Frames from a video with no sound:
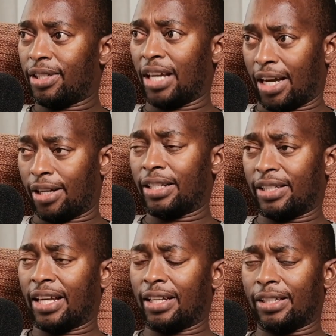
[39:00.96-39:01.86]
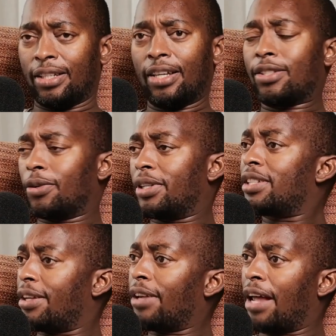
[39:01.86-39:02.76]
Yeah, exactly. So
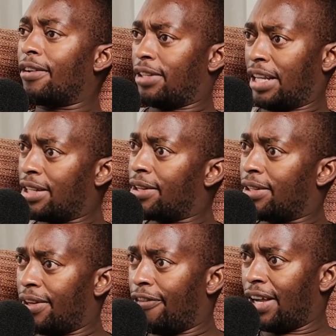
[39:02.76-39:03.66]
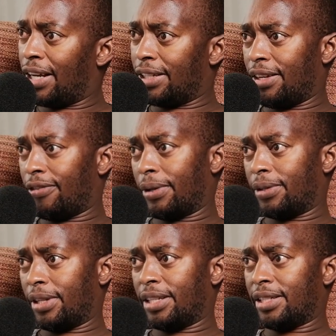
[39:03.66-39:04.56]
that's a difficulty about
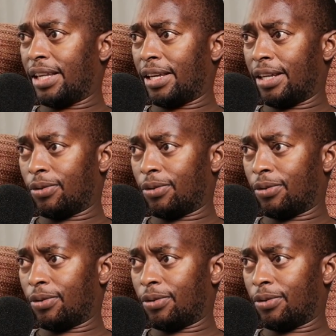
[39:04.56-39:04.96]
this thing as